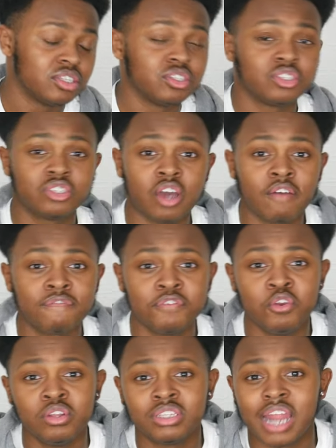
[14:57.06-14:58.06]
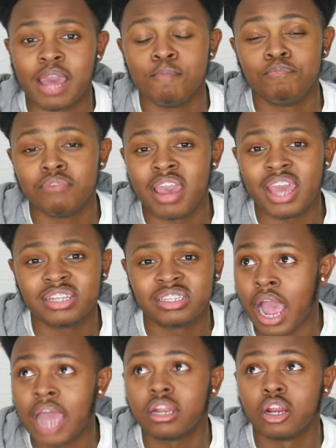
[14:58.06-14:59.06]
soft foods like bread.
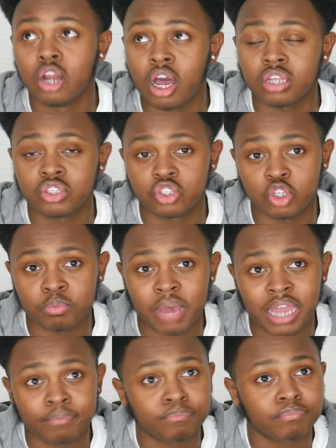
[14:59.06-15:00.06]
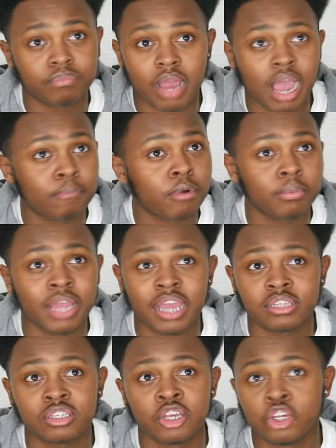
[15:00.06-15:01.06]
I had a lot of soup. I probably
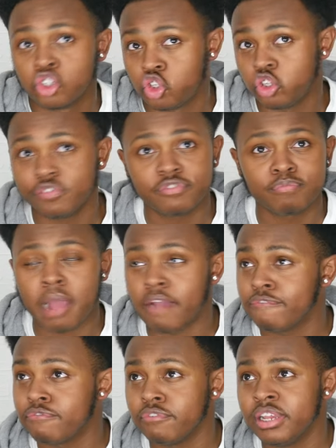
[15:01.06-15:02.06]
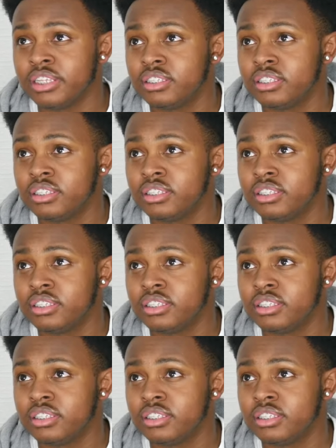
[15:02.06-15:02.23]
had soup for about three